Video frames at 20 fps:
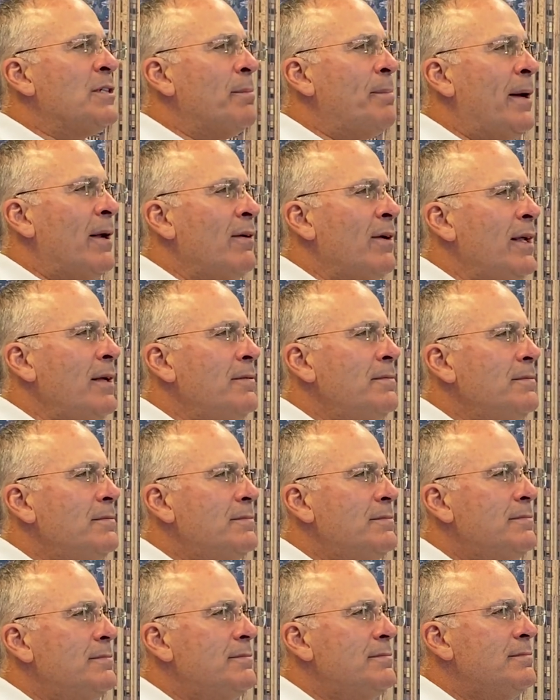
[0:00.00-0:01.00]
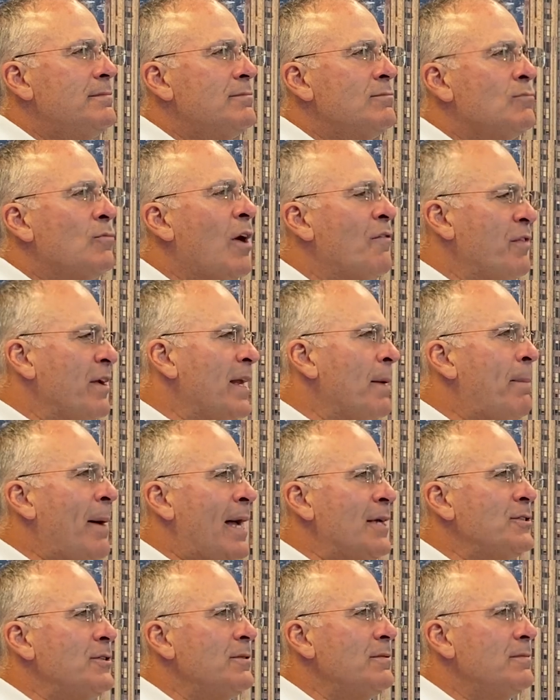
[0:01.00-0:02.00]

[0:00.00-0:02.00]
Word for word: the penalty? It was they called the leverage. On,